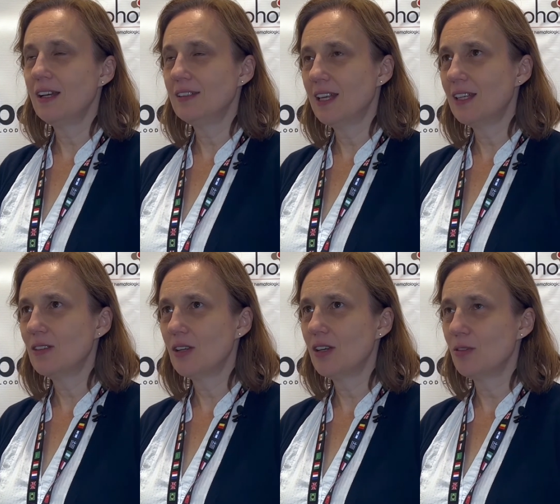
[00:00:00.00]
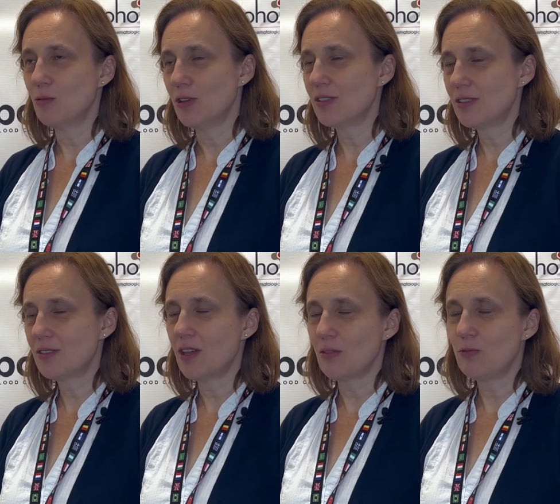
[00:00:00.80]
that
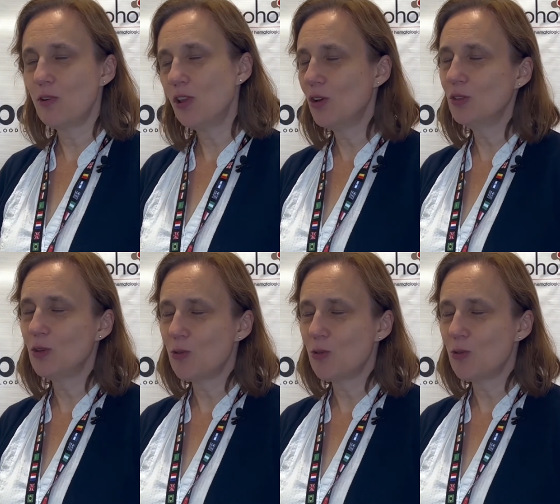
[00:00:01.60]
was followed,